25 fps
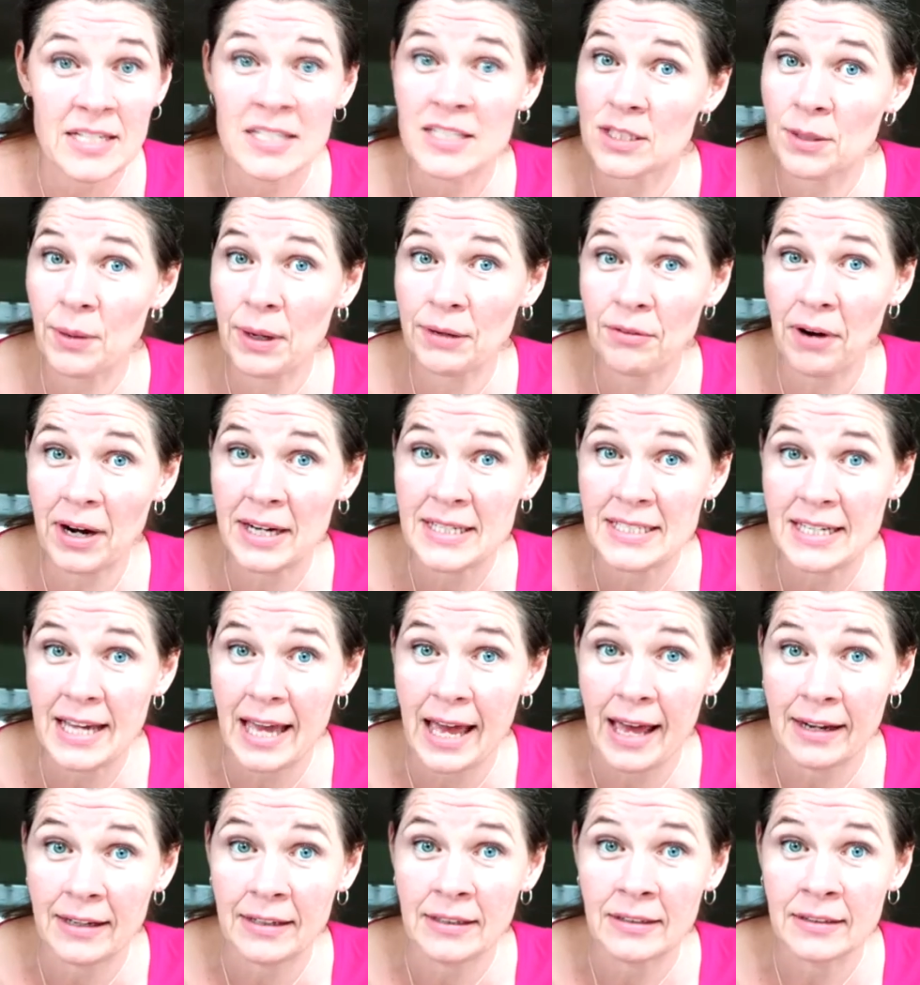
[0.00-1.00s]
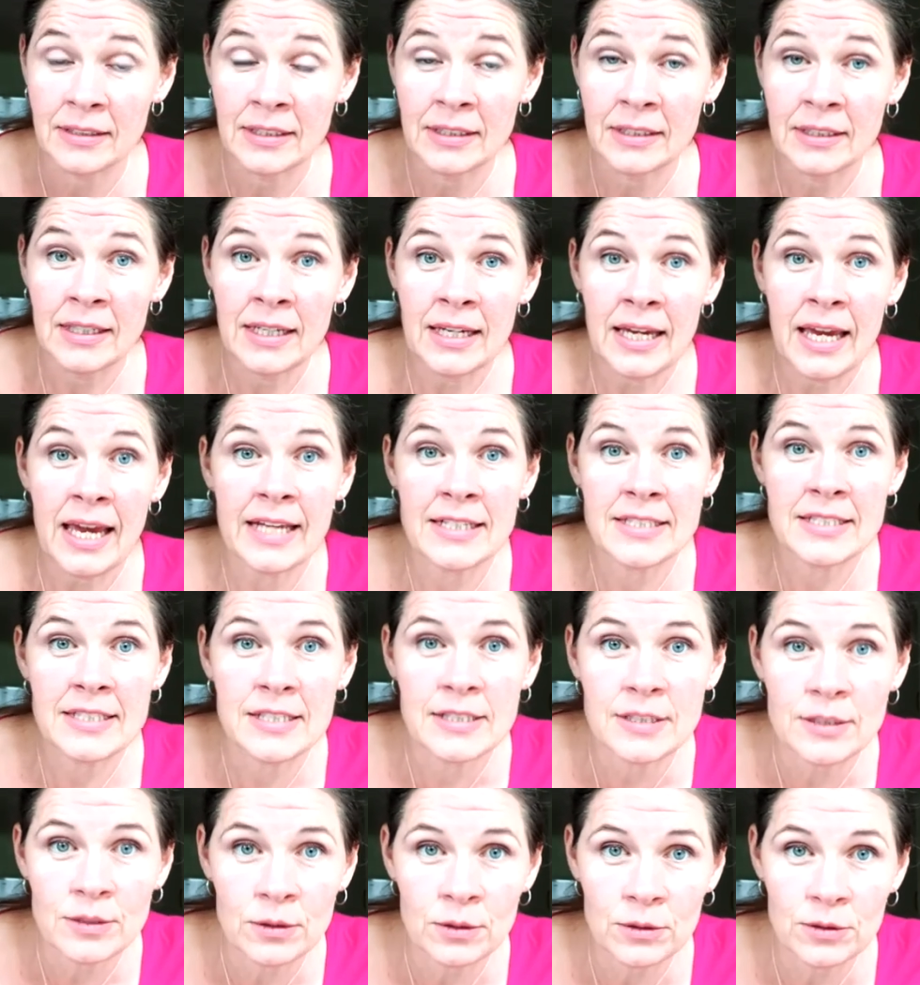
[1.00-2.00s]
so I write again. It's the
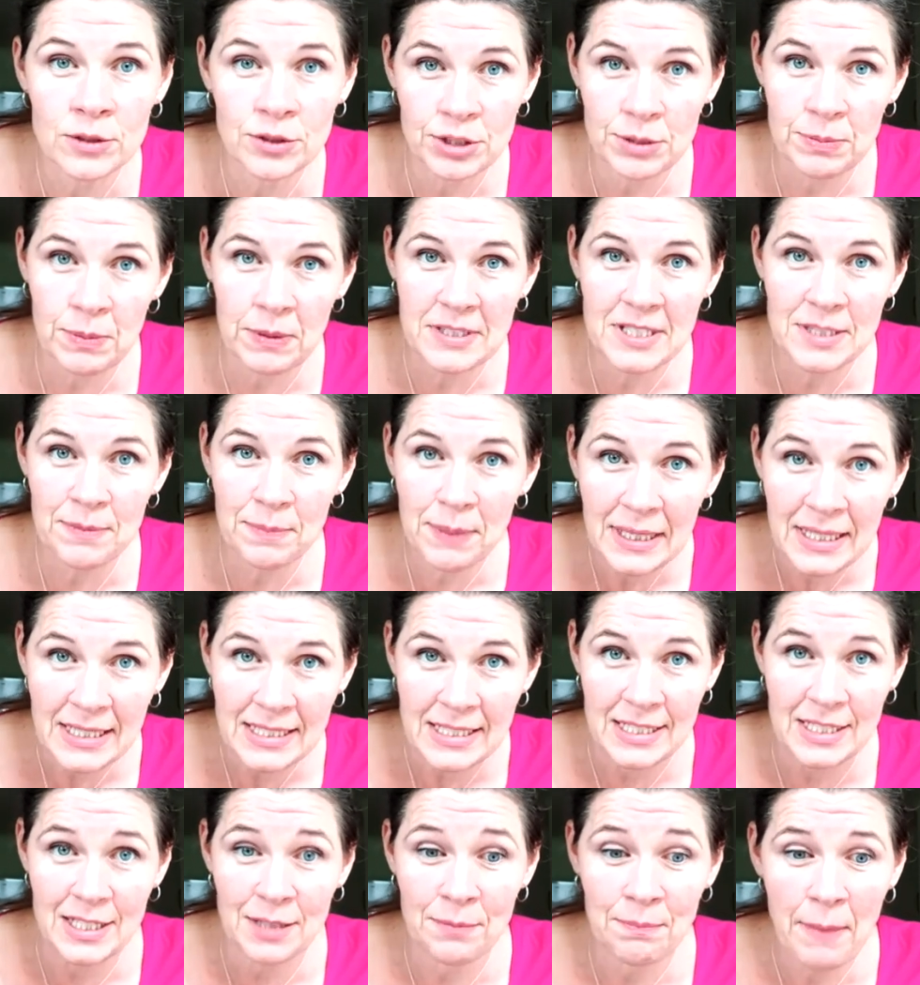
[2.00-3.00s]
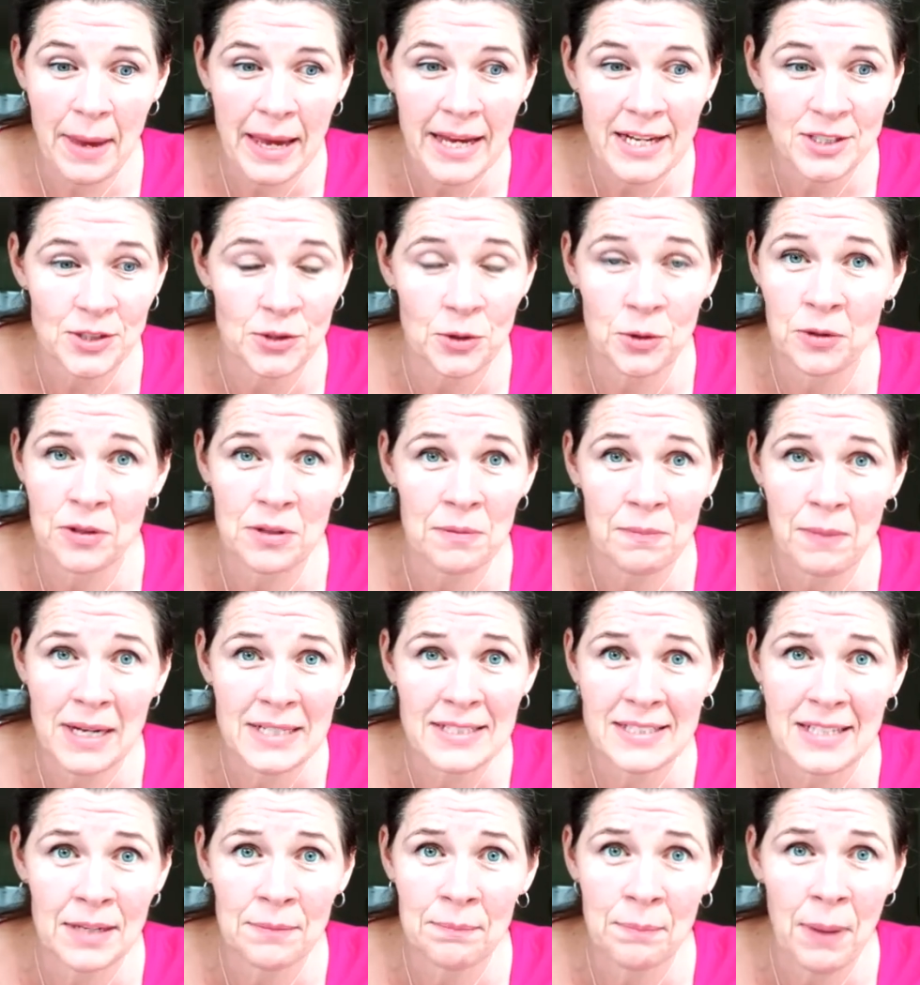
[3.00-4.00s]
school's responsibility to make sure that my
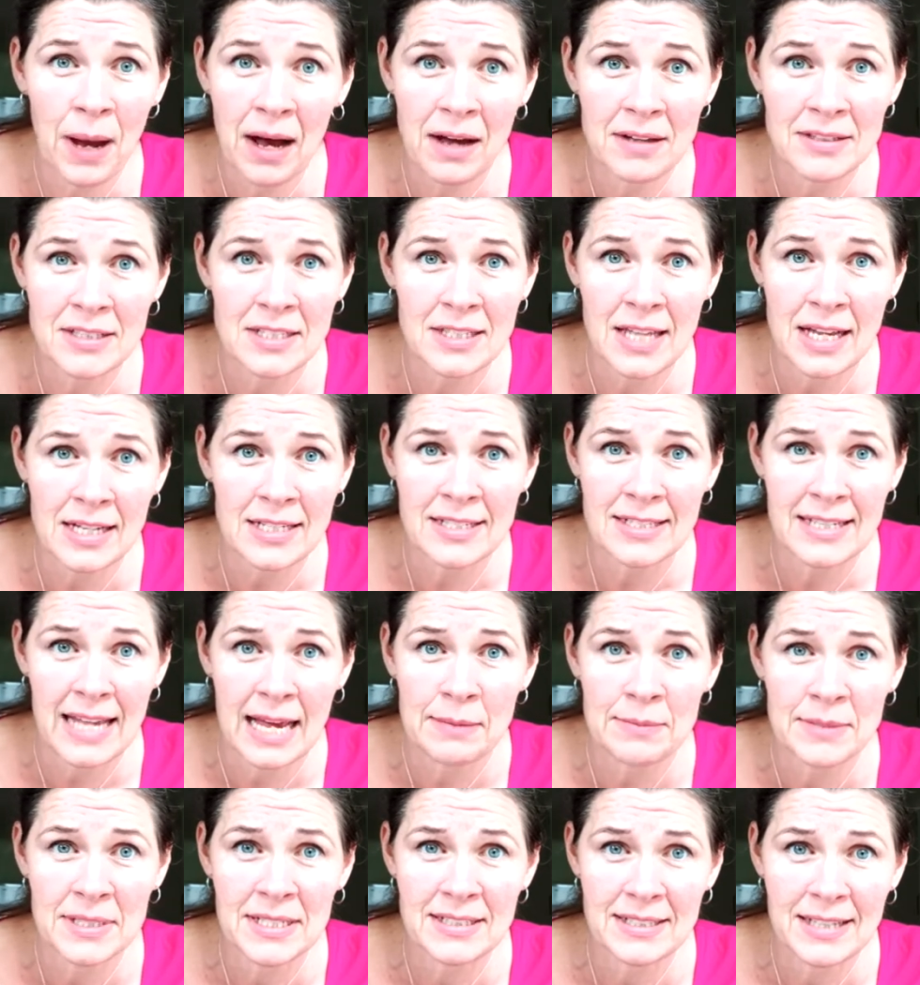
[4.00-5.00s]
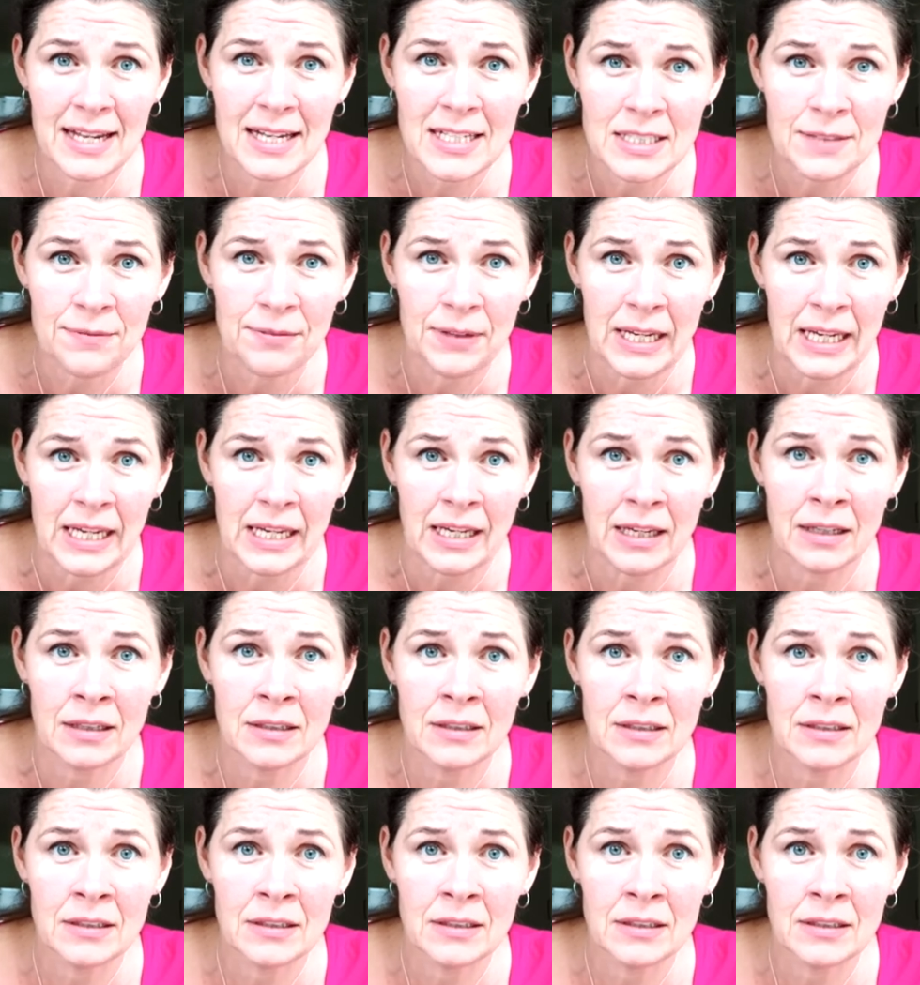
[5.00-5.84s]
son passes that exam successfully.